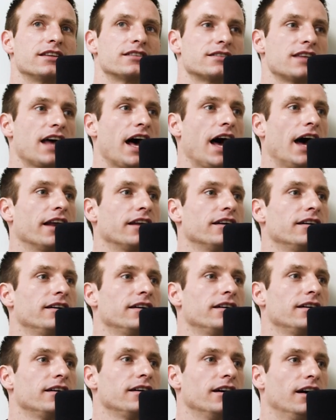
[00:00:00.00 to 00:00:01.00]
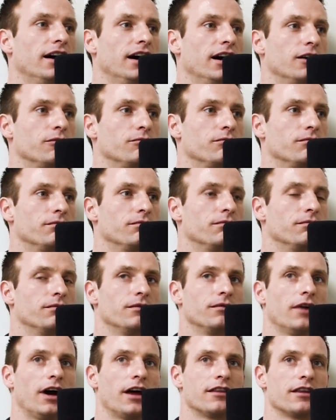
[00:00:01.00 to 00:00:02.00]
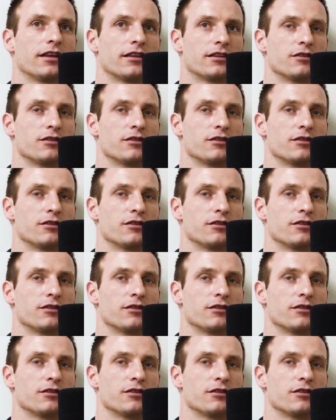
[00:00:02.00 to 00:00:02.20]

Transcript: that um, I think the